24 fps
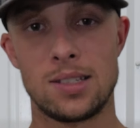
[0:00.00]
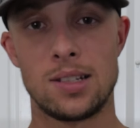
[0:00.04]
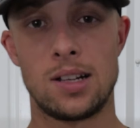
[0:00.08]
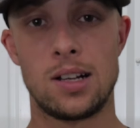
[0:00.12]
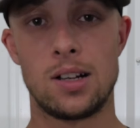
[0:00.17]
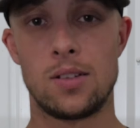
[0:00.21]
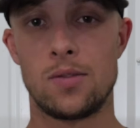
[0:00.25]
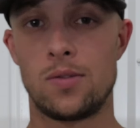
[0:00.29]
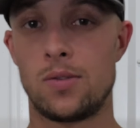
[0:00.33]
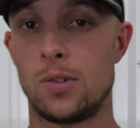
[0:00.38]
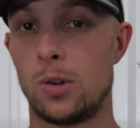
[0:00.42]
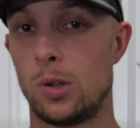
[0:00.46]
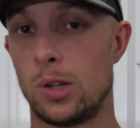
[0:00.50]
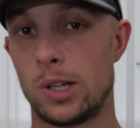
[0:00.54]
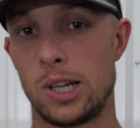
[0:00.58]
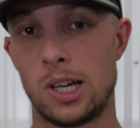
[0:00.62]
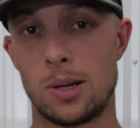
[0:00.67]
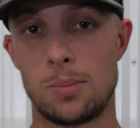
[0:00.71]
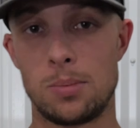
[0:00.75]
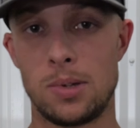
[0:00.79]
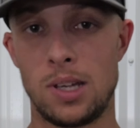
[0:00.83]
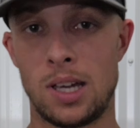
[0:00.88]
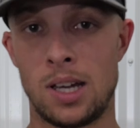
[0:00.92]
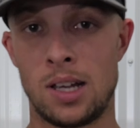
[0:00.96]
not fully
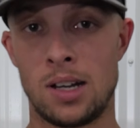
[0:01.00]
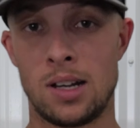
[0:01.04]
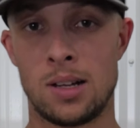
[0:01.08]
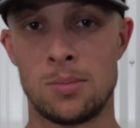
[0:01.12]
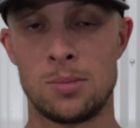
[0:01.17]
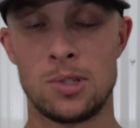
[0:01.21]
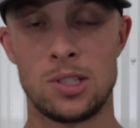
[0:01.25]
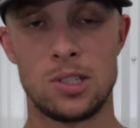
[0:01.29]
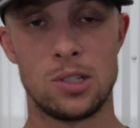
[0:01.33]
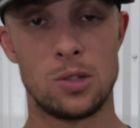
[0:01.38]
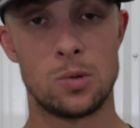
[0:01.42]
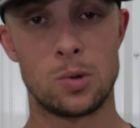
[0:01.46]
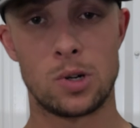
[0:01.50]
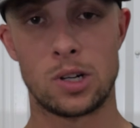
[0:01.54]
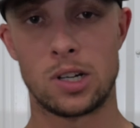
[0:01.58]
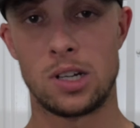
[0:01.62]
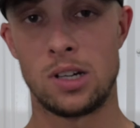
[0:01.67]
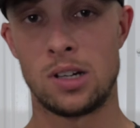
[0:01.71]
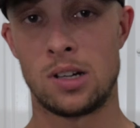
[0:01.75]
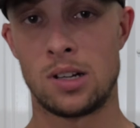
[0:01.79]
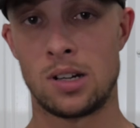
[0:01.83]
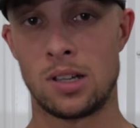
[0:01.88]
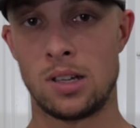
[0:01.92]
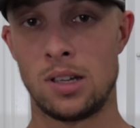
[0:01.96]
up yet. I'm still
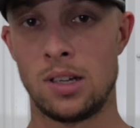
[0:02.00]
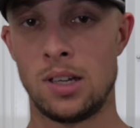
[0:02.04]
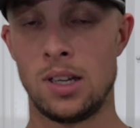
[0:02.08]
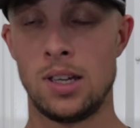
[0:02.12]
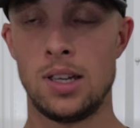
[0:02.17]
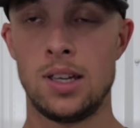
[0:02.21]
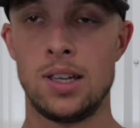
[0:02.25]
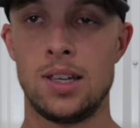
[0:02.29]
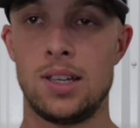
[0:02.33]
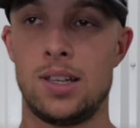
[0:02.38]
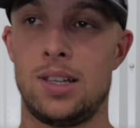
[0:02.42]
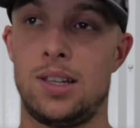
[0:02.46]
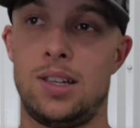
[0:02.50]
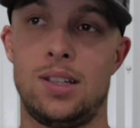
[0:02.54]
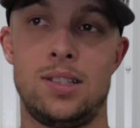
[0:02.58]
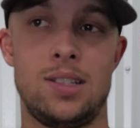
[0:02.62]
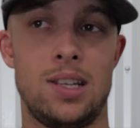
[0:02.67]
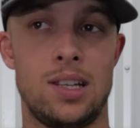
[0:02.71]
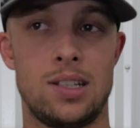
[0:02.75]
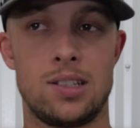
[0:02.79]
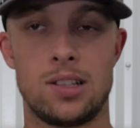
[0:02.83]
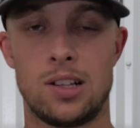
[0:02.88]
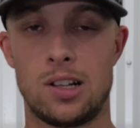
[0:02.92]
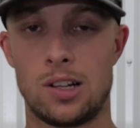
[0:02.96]
working on it. It
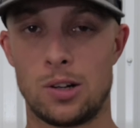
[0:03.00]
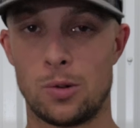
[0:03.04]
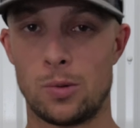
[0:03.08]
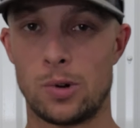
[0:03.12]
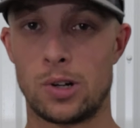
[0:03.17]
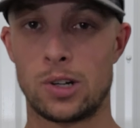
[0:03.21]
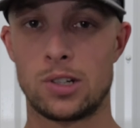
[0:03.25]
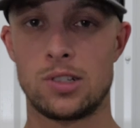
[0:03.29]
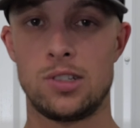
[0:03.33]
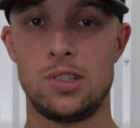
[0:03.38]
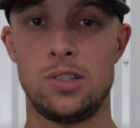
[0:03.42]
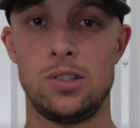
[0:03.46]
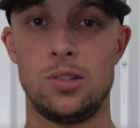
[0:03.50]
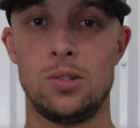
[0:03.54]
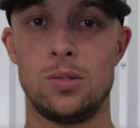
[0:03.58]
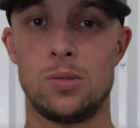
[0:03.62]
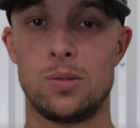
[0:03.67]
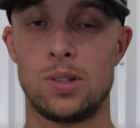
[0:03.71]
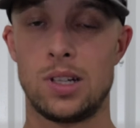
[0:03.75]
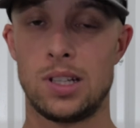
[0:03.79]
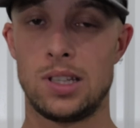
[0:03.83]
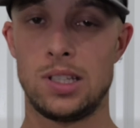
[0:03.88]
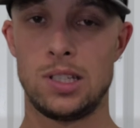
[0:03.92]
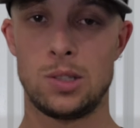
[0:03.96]
takes a lot of work to
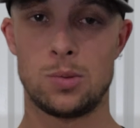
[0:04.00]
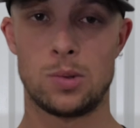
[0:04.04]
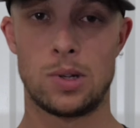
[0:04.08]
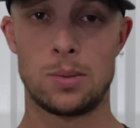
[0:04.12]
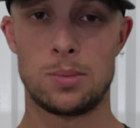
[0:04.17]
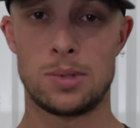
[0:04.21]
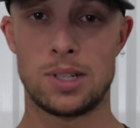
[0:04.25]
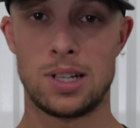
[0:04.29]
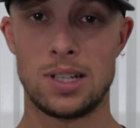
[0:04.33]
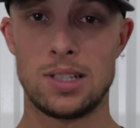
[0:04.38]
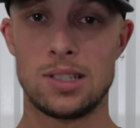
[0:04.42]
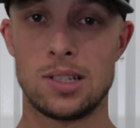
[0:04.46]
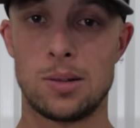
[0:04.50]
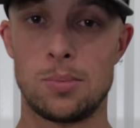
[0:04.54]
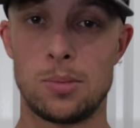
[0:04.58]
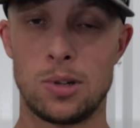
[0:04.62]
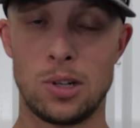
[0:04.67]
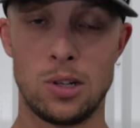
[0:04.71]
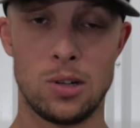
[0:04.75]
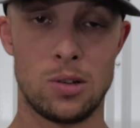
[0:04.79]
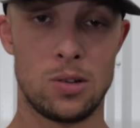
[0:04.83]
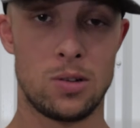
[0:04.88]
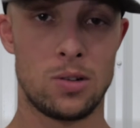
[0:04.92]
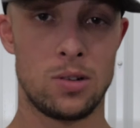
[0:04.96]
get these websites up and
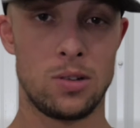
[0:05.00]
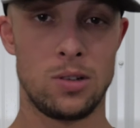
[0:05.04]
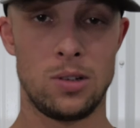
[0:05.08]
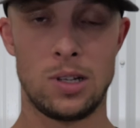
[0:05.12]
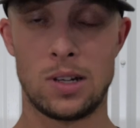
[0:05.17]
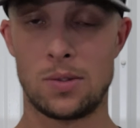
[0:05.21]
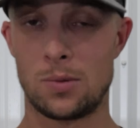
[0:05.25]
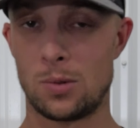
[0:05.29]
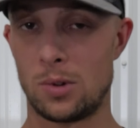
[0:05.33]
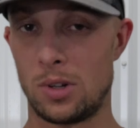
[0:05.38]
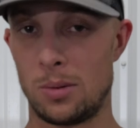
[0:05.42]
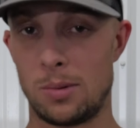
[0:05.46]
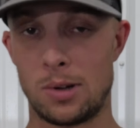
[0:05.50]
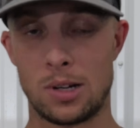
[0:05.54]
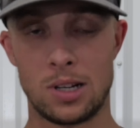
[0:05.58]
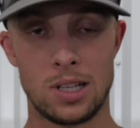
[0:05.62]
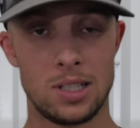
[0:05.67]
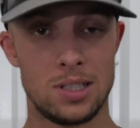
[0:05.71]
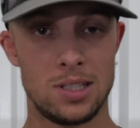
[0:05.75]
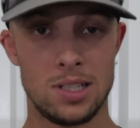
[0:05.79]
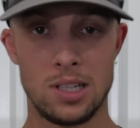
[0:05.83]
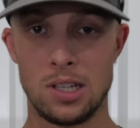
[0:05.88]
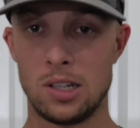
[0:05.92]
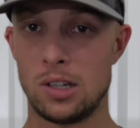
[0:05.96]
going. You have to worry about
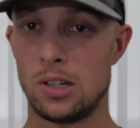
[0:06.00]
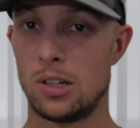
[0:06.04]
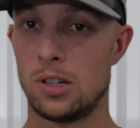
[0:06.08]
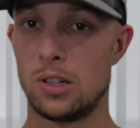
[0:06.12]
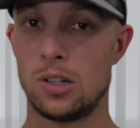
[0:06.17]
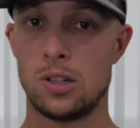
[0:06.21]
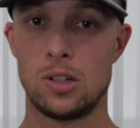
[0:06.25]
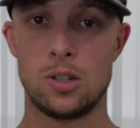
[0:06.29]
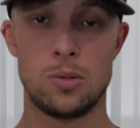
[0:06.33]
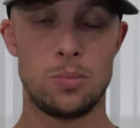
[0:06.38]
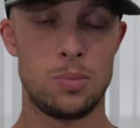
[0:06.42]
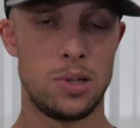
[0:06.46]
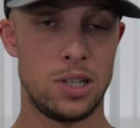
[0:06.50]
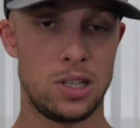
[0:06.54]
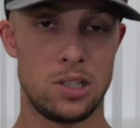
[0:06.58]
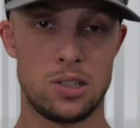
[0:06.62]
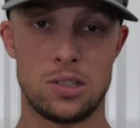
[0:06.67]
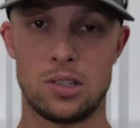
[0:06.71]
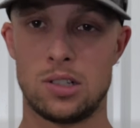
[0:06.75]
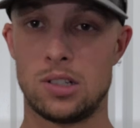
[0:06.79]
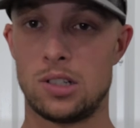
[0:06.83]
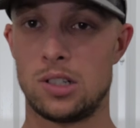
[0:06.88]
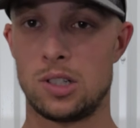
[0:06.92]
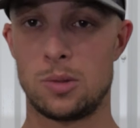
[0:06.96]
SEO,
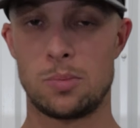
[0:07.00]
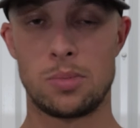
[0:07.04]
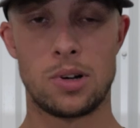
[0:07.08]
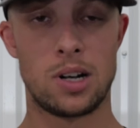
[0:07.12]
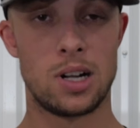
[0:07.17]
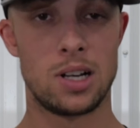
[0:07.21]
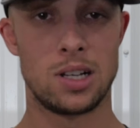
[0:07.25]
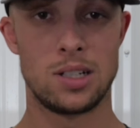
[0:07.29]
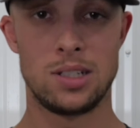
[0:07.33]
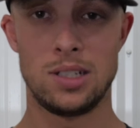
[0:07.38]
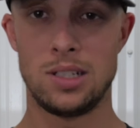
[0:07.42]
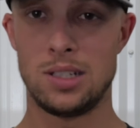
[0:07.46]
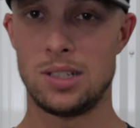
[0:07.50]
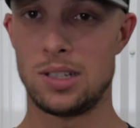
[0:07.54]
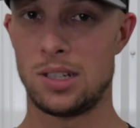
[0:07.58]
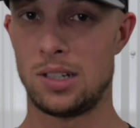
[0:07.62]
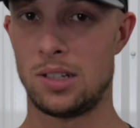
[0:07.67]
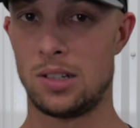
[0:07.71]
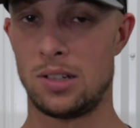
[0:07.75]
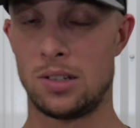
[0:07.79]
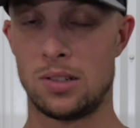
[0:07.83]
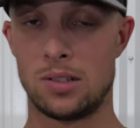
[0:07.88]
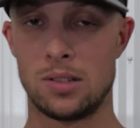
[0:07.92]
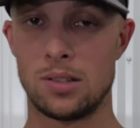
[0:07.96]
pictures, product
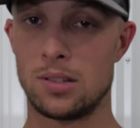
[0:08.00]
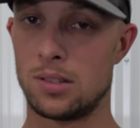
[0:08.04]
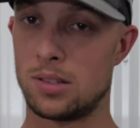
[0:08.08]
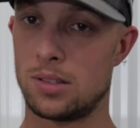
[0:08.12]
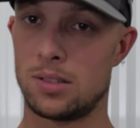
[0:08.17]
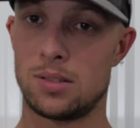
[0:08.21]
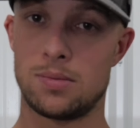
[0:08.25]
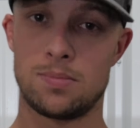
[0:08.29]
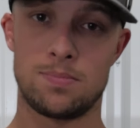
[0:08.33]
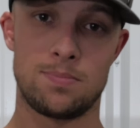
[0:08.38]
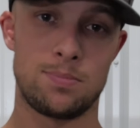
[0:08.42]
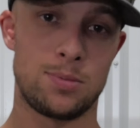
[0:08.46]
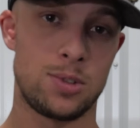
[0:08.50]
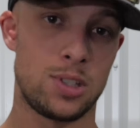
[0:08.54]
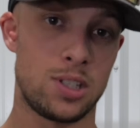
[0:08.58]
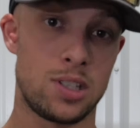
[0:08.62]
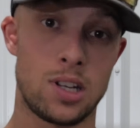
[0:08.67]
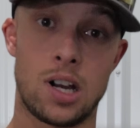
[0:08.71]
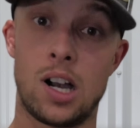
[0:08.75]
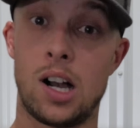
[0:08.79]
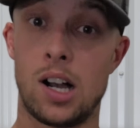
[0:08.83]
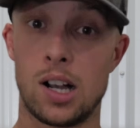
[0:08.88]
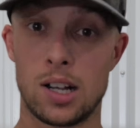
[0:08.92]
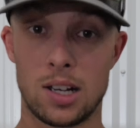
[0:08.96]
details,
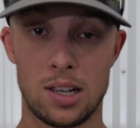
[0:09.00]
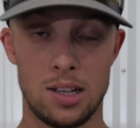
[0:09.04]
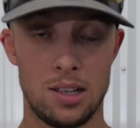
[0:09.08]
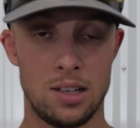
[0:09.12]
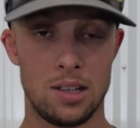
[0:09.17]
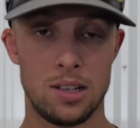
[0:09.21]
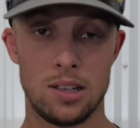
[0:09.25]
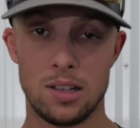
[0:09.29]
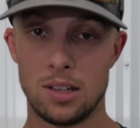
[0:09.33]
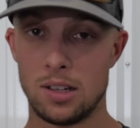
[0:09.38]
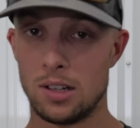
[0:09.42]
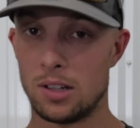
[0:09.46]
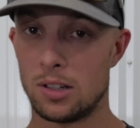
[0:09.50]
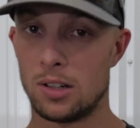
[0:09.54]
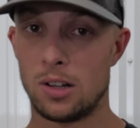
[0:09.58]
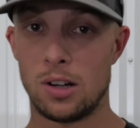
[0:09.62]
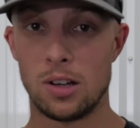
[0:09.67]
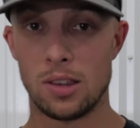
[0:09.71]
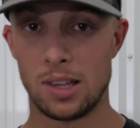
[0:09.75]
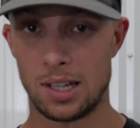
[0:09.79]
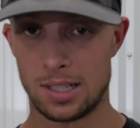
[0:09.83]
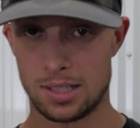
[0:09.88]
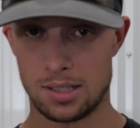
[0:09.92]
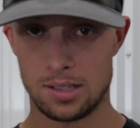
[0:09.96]
stock,
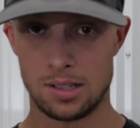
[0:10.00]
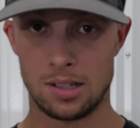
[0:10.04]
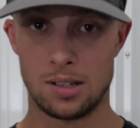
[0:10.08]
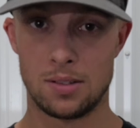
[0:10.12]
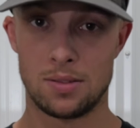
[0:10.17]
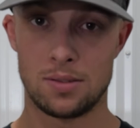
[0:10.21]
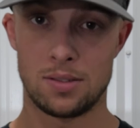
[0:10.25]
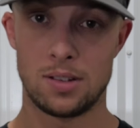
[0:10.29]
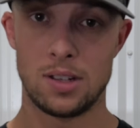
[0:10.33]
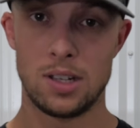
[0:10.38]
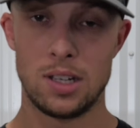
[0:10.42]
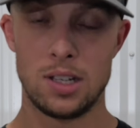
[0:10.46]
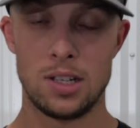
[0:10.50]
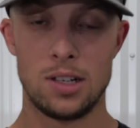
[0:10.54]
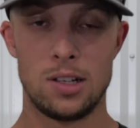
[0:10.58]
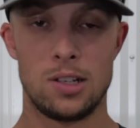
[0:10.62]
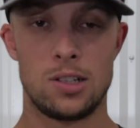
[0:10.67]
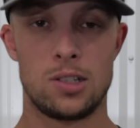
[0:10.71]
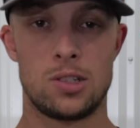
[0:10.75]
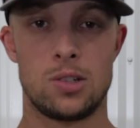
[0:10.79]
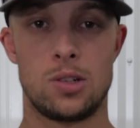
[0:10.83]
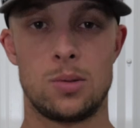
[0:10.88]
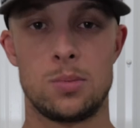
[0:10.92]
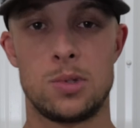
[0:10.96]
all that stuff.
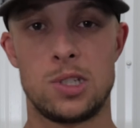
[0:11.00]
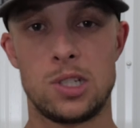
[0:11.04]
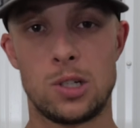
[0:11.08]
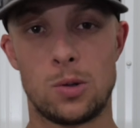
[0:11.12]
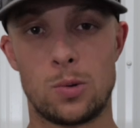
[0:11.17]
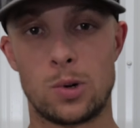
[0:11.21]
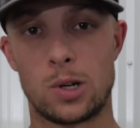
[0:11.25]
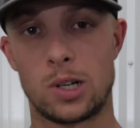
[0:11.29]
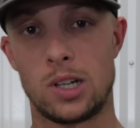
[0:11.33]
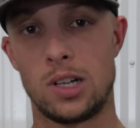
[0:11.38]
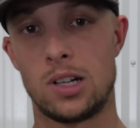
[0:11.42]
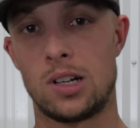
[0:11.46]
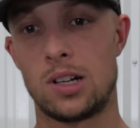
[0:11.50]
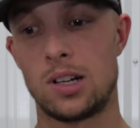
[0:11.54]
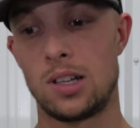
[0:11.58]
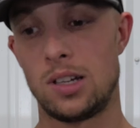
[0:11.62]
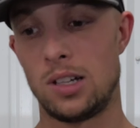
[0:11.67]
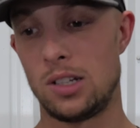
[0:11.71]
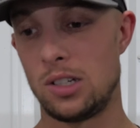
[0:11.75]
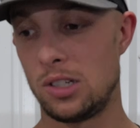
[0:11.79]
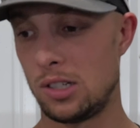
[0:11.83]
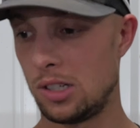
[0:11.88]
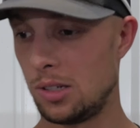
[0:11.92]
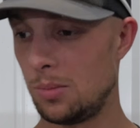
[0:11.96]
So I'm still working on it.
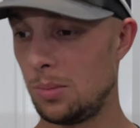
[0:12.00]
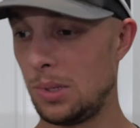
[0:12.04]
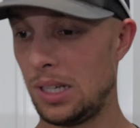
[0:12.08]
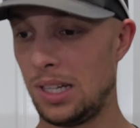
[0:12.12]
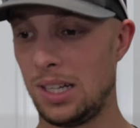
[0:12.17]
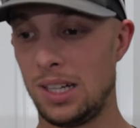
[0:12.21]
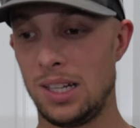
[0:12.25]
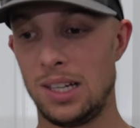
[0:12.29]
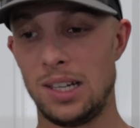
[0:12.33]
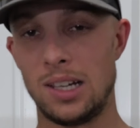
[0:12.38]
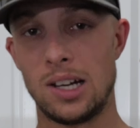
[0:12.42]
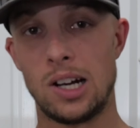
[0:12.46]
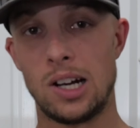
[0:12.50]
It should be